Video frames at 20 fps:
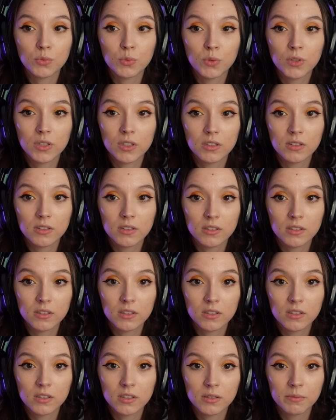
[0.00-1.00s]
with
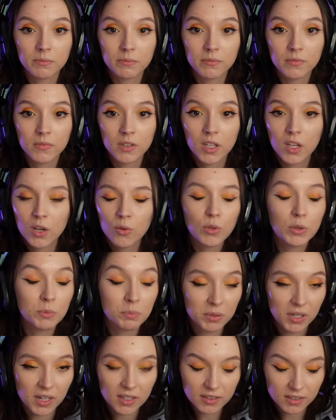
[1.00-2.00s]
um, with
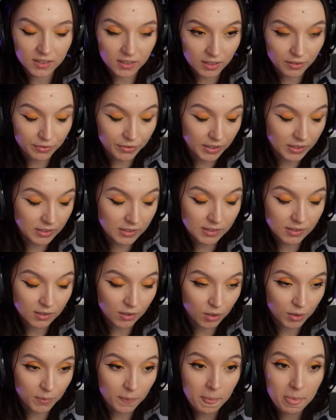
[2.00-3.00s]
practical effects.
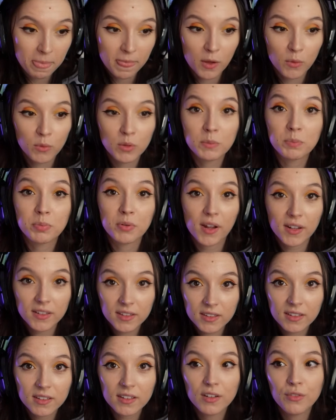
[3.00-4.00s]
Sorry with
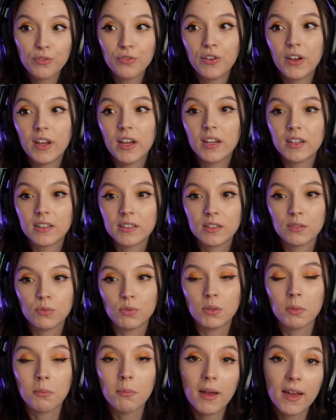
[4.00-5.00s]
practical effects,
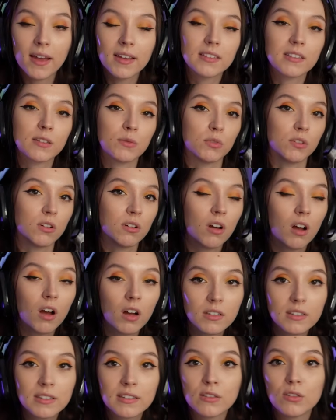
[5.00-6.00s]
with the mask, with the
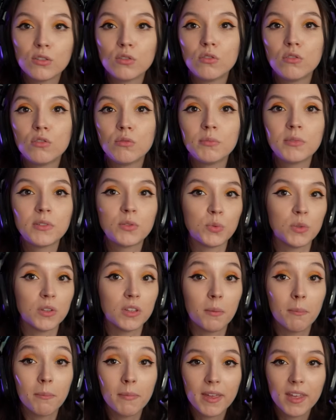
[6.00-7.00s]
costumes, with
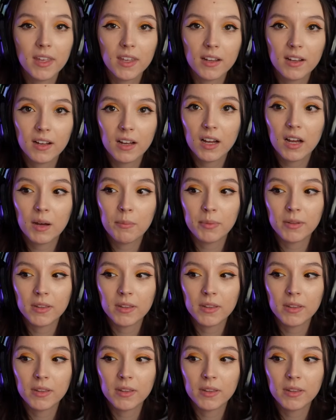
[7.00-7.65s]
the makeup,